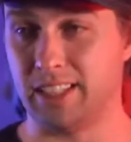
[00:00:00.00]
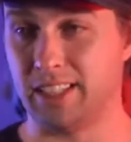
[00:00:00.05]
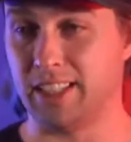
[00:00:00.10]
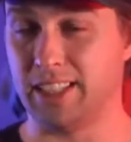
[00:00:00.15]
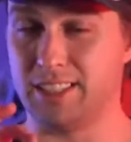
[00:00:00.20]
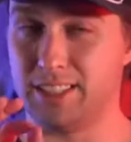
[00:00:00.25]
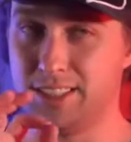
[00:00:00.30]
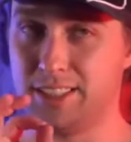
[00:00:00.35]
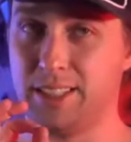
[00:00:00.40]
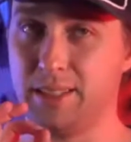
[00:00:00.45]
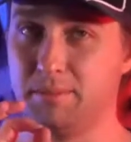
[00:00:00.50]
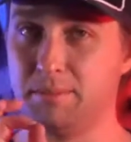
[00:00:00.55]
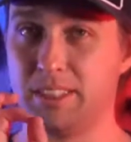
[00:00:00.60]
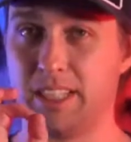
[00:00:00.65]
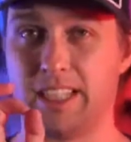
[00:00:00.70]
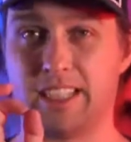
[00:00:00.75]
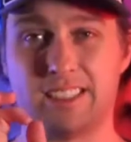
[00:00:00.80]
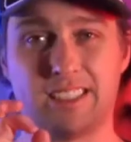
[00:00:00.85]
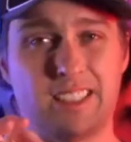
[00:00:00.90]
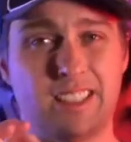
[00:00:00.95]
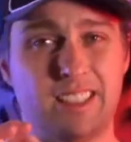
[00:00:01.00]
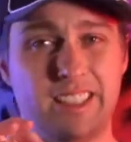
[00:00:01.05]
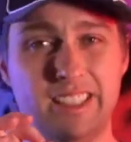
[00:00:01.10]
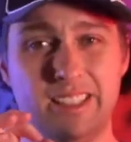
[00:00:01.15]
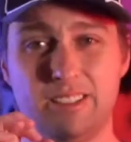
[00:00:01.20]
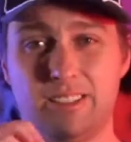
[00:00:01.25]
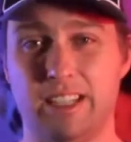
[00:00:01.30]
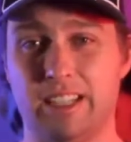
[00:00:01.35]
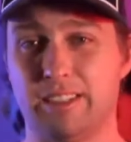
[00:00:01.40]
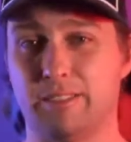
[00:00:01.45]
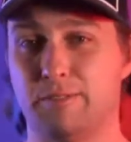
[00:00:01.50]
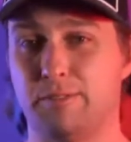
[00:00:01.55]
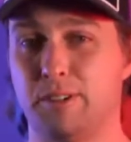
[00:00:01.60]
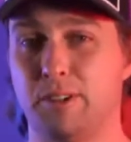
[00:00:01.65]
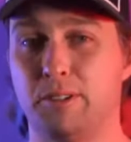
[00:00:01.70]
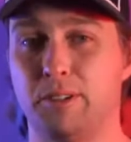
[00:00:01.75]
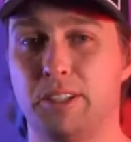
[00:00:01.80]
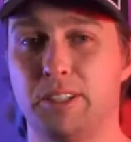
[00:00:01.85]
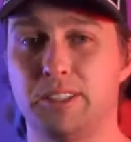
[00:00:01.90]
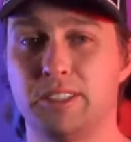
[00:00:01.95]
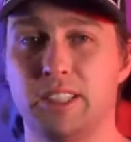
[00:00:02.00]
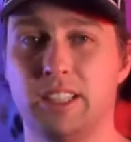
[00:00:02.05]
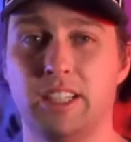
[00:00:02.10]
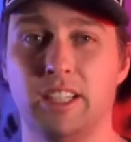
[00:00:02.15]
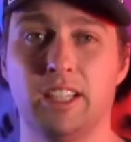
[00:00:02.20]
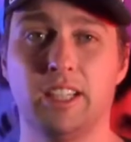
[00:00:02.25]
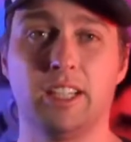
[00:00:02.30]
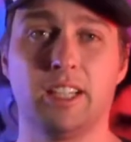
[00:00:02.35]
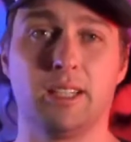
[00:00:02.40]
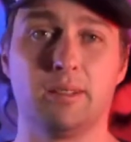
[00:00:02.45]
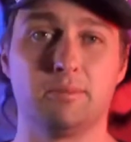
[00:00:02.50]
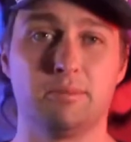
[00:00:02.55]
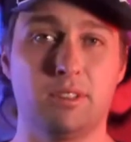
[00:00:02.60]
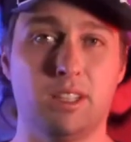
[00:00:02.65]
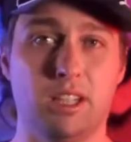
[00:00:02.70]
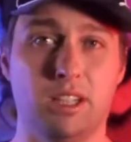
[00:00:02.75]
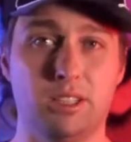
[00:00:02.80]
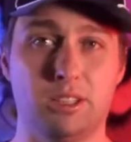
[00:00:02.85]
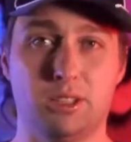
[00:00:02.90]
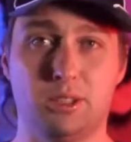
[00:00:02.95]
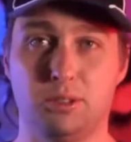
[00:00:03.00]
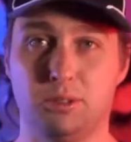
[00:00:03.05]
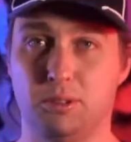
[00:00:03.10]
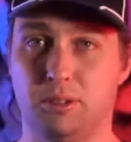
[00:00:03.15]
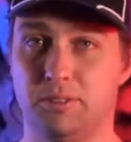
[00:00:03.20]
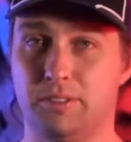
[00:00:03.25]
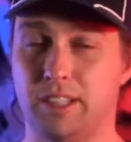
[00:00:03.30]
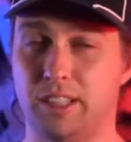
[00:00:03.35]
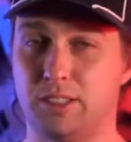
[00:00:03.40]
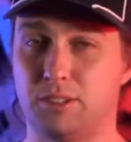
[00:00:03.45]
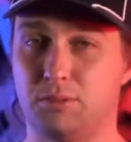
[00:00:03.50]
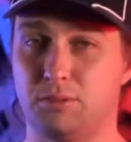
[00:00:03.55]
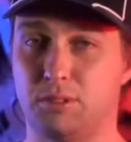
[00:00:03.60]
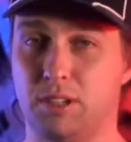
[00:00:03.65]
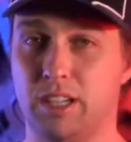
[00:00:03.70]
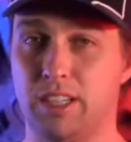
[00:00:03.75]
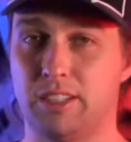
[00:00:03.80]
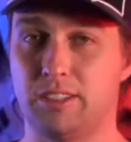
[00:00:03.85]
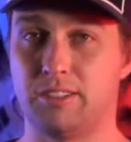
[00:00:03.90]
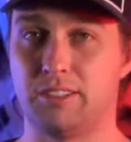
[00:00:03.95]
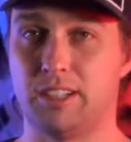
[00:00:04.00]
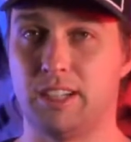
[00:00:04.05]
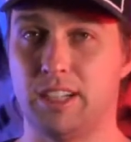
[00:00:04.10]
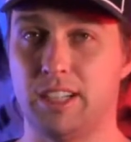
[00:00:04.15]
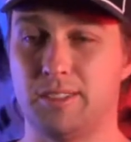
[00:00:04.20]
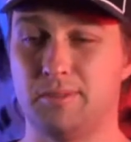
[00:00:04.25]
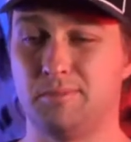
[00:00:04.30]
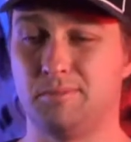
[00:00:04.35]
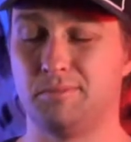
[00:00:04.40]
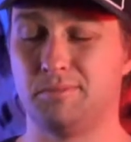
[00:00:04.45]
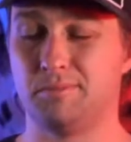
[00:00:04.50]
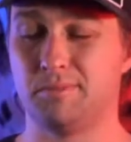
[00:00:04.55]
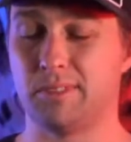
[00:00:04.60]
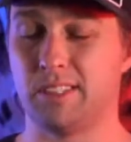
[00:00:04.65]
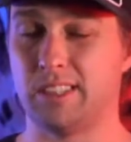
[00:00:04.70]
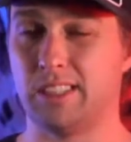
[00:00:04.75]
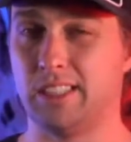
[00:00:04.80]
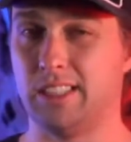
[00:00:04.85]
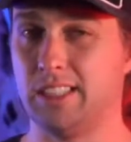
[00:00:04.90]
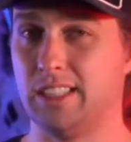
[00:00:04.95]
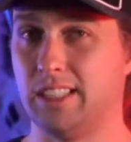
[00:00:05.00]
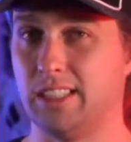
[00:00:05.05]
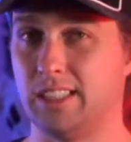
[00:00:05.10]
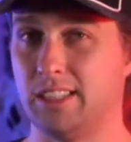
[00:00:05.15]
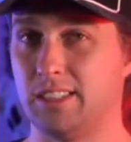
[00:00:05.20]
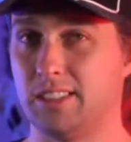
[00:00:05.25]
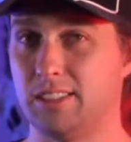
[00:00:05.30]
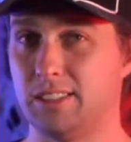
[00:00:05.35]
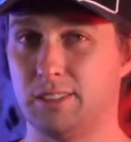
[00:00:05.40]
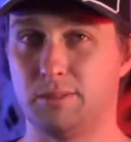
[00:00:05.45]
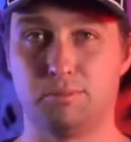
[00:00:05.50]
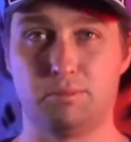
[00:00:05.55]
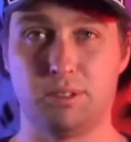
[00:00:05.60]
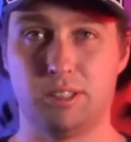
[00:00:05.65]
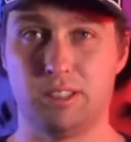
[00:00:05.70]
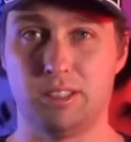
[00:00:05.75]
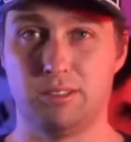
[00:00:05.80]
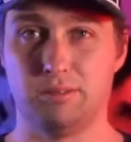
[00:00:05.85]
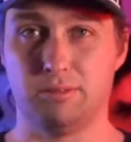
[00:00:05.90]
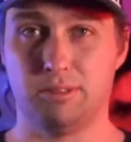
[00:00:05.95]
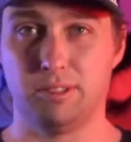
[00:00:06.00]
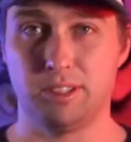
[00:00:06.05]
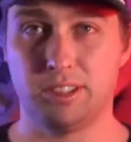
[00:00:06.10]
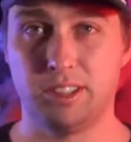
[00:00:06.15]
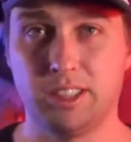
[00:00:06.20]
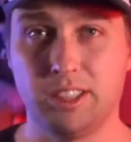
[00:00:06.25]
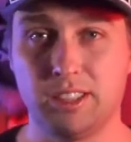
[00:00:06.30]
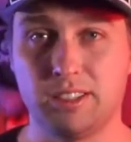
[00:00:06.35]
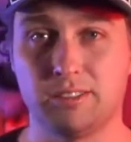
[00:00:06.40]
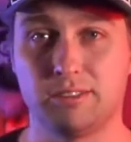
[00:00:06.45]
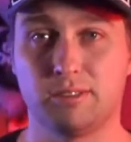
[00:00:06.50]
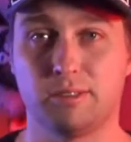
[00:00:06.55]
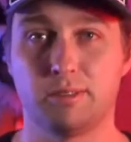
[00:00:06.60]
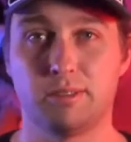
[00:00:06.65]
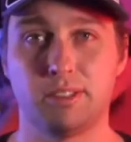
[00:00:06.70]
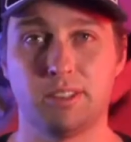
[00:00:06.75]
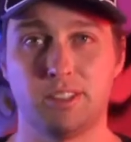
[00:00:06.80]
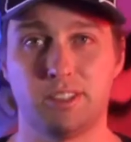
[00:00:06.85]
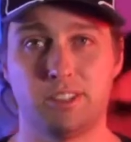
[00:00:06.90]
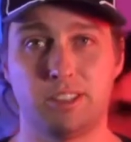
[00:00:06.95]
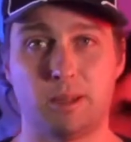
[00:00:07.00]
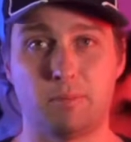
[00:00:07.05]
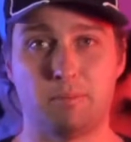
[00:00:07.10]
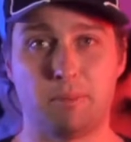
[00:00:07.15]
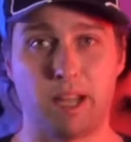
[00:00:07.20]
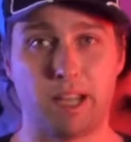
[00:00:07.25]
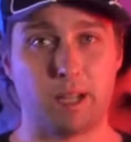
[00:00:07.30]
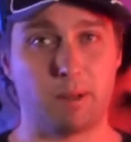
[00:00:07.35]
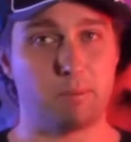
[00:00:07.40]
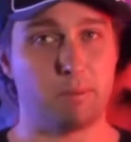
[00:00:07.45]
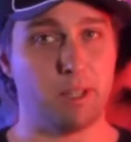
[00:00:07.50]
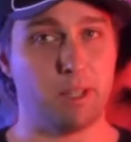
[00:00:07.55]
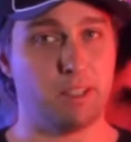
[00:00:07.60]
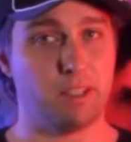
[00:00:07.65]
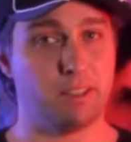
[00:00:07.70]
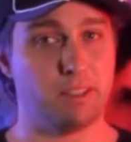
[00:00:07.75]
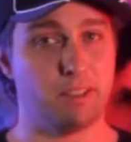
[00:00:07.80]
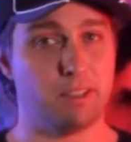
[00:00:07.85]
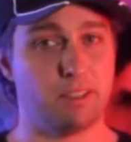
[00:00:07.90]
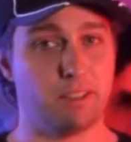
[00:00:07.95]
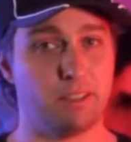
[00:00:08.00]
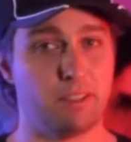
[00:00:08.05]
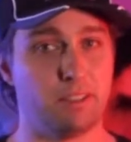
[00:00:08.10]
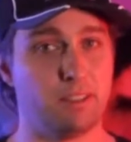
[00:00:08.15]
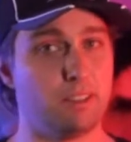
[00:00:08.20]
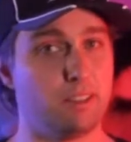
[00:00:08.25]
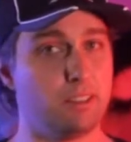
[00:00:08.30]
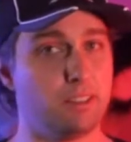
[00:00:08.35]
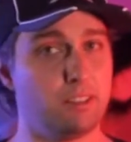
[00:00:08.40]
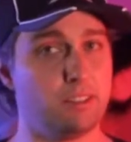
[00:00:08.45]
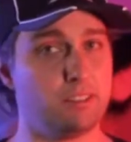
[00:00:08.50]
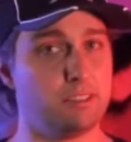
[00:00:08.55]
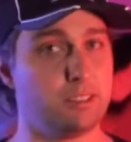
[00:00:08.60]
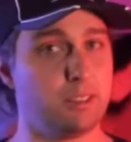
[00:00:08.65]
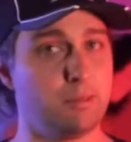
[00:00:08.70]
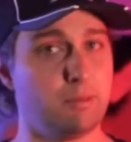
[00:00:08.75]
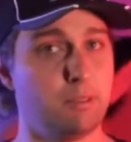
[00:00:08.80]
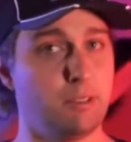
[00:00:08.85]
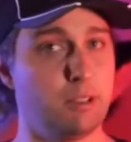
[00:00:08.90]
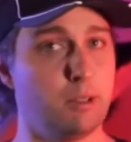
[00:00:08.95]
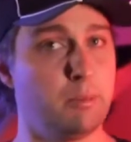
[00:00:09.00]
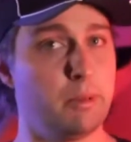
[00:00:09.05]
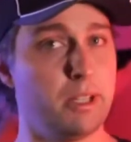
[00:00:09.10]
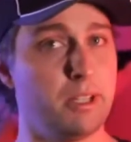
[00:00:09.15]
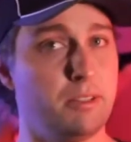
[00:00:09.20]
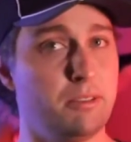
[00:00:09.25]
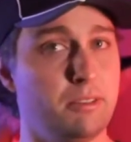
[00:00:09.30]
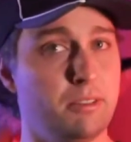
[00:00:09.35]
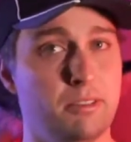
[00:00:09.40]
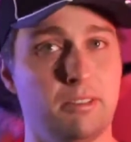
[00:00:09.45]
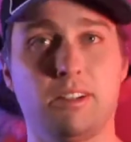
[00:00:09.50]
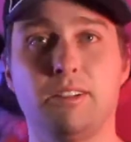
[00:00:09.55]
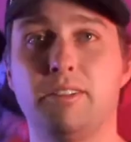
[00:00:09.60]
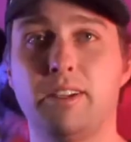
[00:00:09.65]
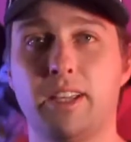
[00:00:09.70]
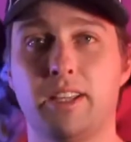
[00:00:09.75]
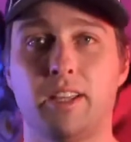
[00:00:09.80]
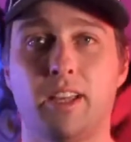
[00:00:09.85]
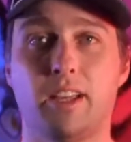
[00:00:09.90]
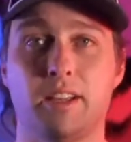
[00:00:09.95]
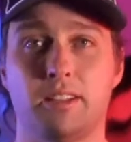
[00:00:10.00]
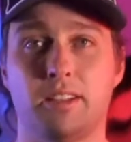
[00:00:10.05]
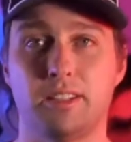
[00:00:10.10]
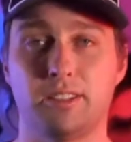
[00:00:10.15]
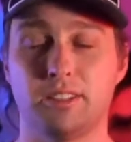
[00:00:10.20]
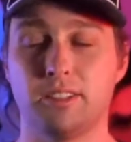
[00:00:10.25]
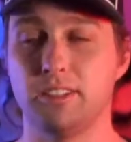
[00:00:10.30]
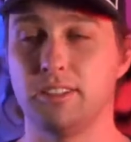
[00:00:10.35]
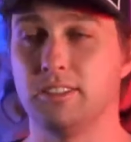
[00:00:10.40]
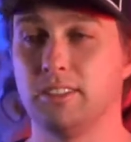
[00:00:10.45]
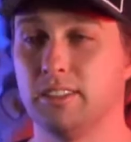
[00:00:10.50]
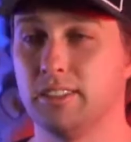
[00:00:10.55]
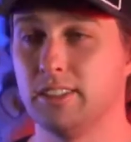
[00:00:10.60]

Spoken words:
it seems like it's a little out of focus. I'm not sure if that's right or not. I think it is, but we'll see. I'm going to step back a bit and set forward a bit. Okay, yeah, that's good.